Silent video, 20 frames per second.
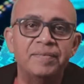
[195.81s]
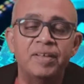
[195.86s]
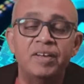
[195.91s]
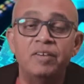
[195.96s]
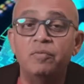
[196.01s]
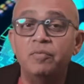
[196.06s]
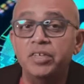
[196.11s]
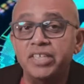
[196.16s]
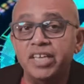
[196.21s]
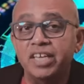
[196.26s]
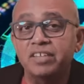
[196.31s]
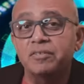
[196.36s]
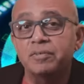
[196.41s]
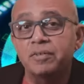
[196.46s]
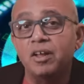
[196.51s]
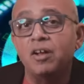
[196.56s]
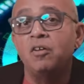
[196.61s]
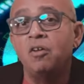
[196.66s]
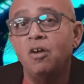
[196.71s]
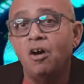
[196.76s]
which has
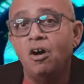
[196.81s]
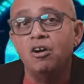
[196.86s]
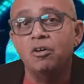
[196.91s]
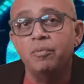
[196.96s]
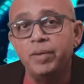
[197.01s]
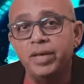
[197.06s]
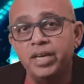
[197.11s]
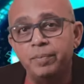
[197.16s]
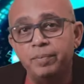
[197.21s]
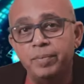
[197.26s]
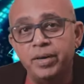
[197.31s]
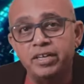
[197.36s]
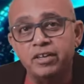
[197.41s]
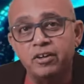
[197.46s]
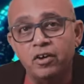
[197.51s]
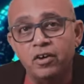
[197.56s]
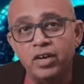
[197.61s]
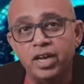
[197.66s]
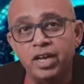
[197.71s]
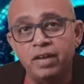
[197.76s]
long been a
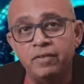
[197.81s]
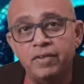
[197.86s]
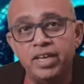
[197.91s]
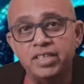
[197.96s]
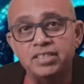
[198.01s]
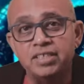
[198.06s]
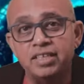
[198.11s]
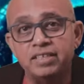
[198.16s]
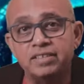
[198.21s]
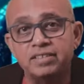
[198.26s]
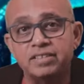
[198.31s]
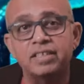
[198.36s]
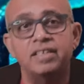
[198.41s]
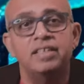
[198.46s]
Bitcoin evangelist,